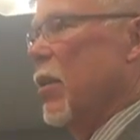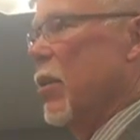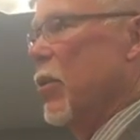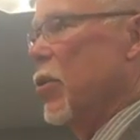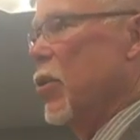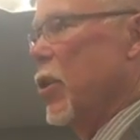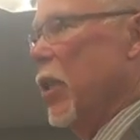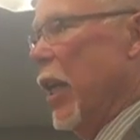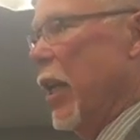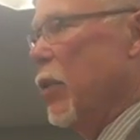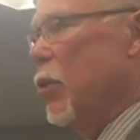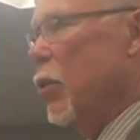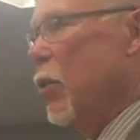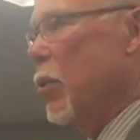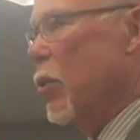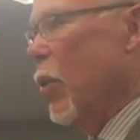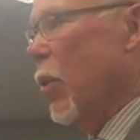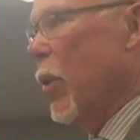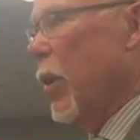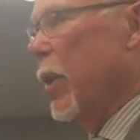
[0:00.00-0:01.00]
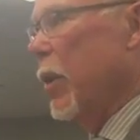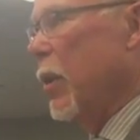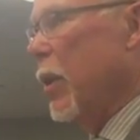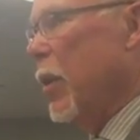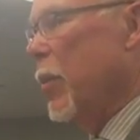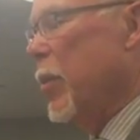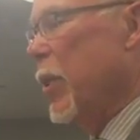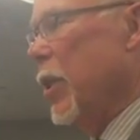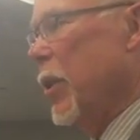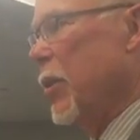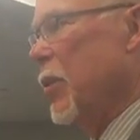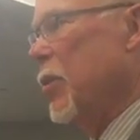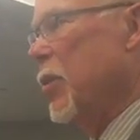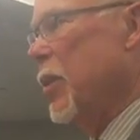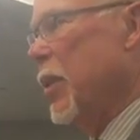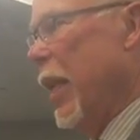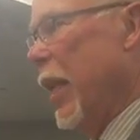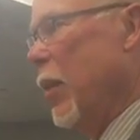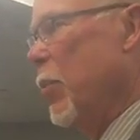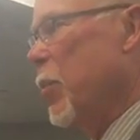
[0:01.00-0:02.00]
The statutory limit
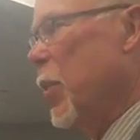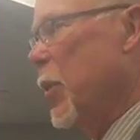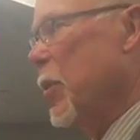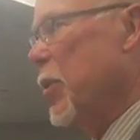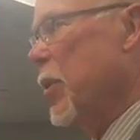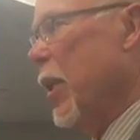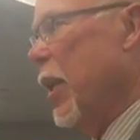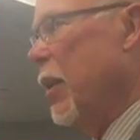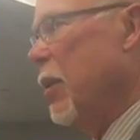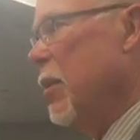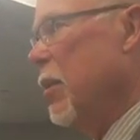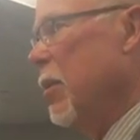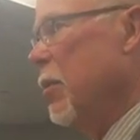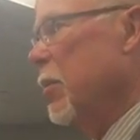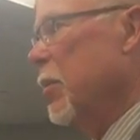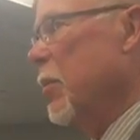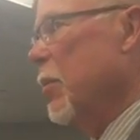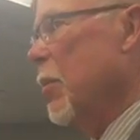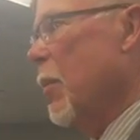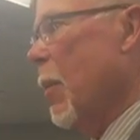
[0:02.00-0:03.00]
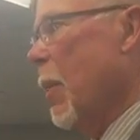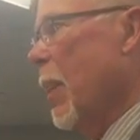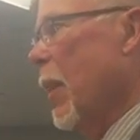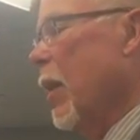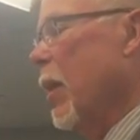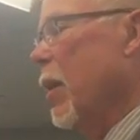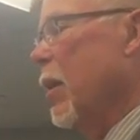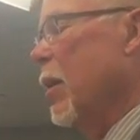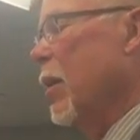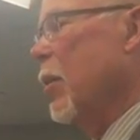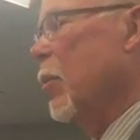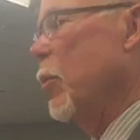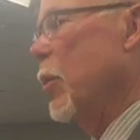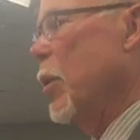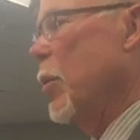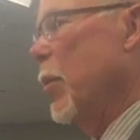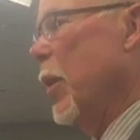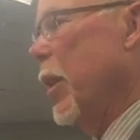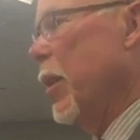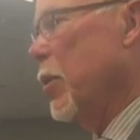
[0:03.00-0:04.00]
is 10%.
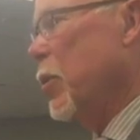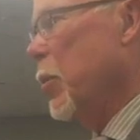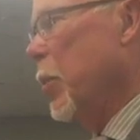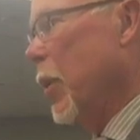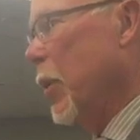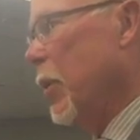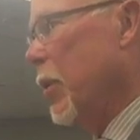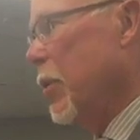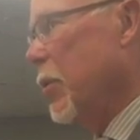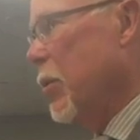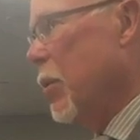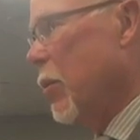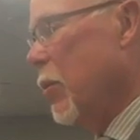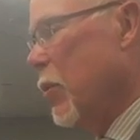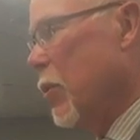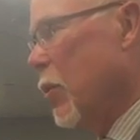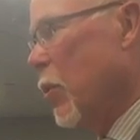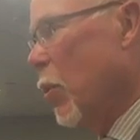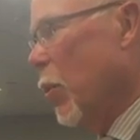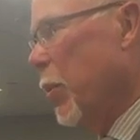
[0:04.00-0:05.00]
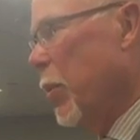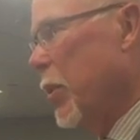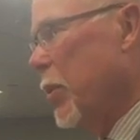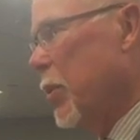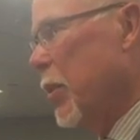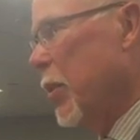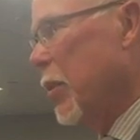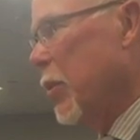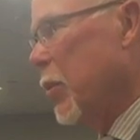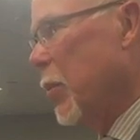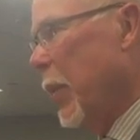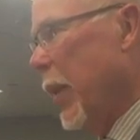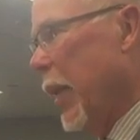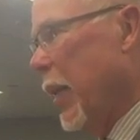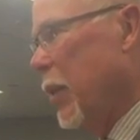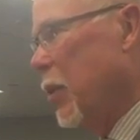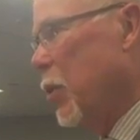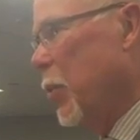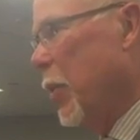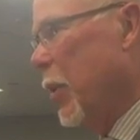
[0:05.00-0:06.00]
With my experience in school business
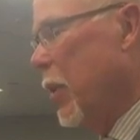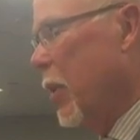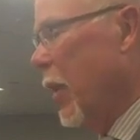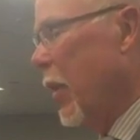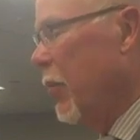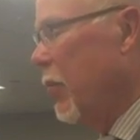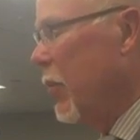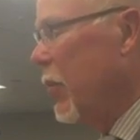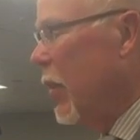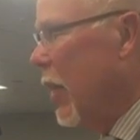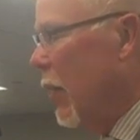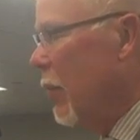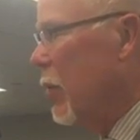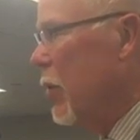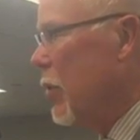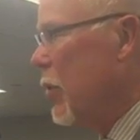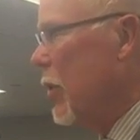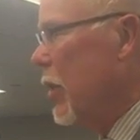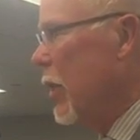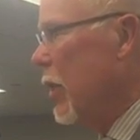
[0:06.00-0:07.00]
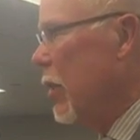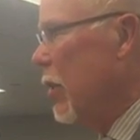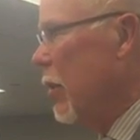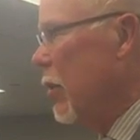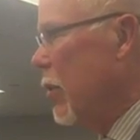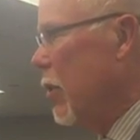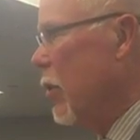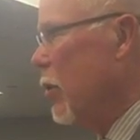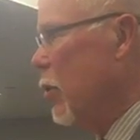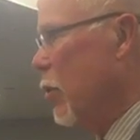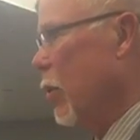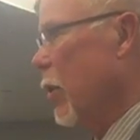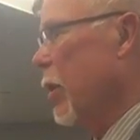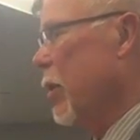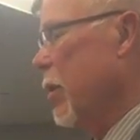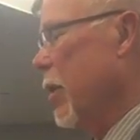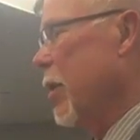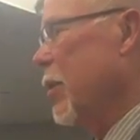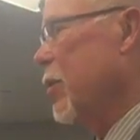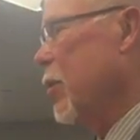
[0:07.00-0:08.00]
management, I've never seen a
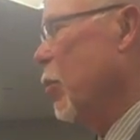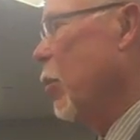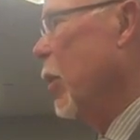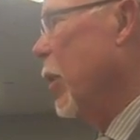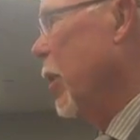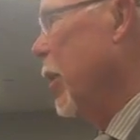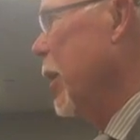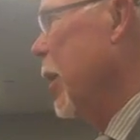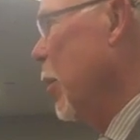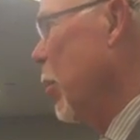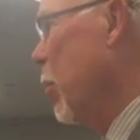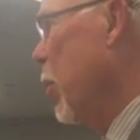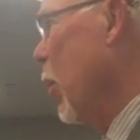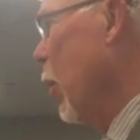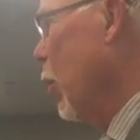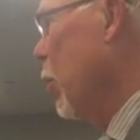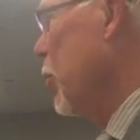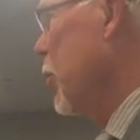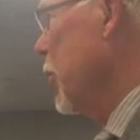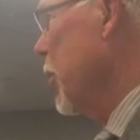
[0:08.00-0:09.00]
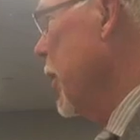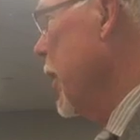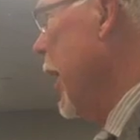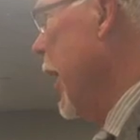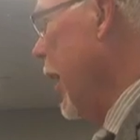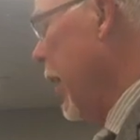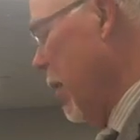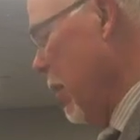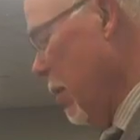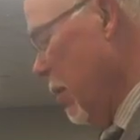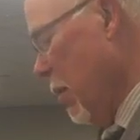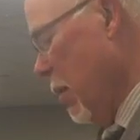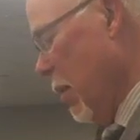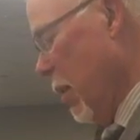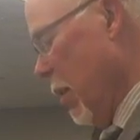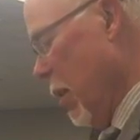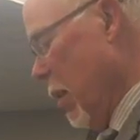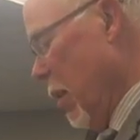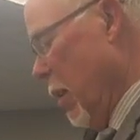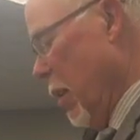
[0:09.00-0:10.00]
district that's really approached 10.
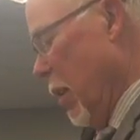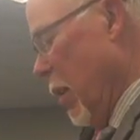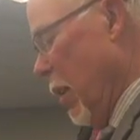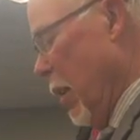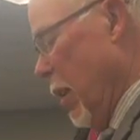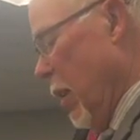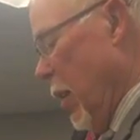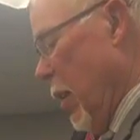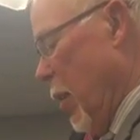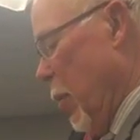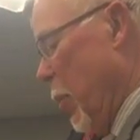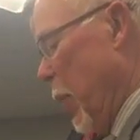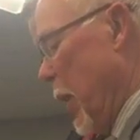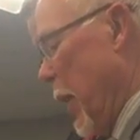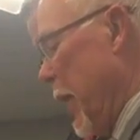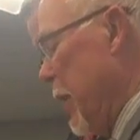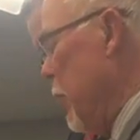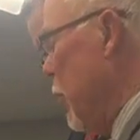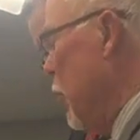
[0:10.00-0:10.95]
But I